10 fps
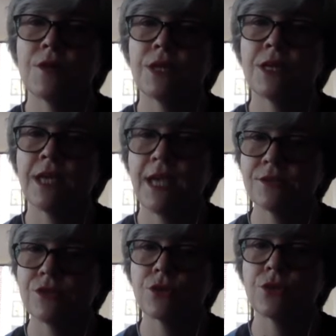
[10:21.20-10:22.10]
the
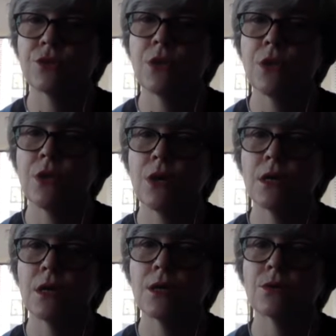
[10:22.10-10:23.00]
cancer
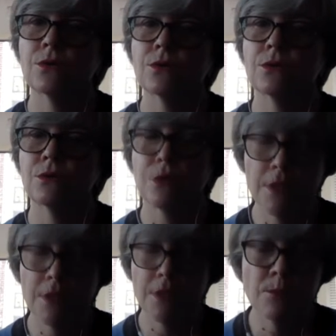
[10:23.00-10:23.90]
uh,
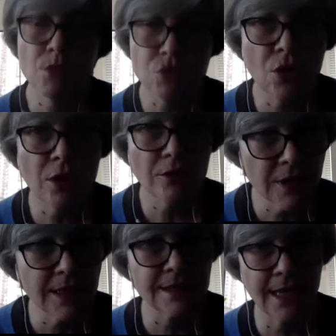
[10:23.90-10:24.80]
most
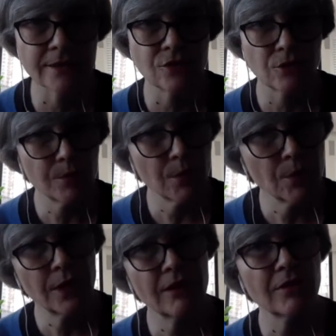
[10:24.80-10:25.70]
often it's cancer,
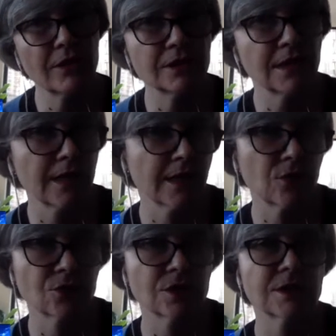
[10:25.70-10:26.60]
but we have other
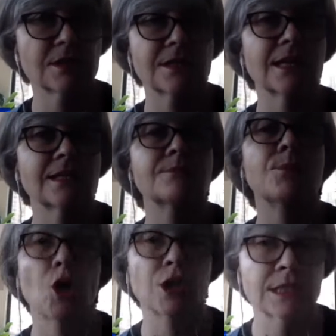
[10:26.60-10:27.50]
diagnoses as
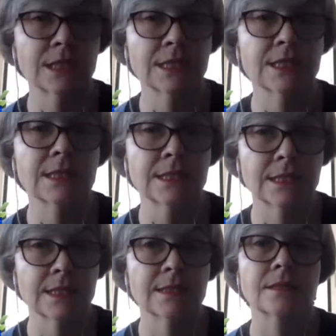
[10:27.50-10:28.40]
Parkinson's
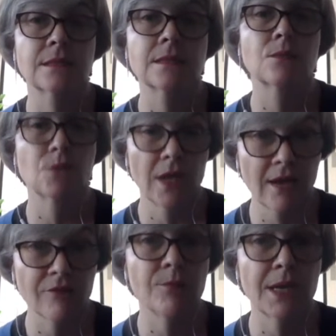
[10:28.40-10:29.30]
disease. Sure. We
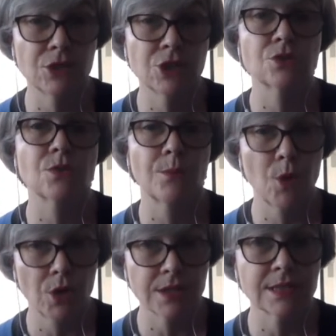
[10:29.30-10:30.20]
have patients with
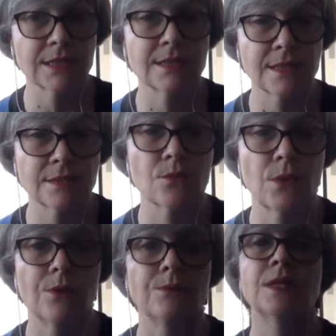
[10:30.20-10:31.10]
Parkinson's as
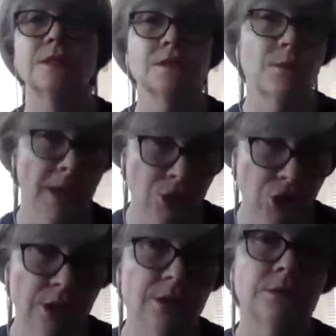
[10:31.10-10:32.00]
well,
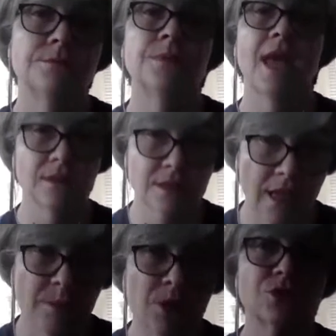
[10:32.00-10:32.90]
dementia,
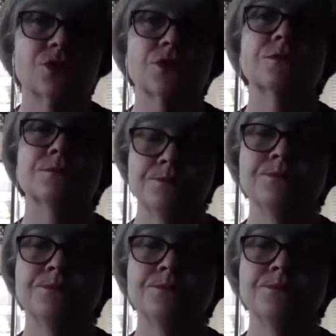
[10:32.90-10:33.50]
Alzheimer's.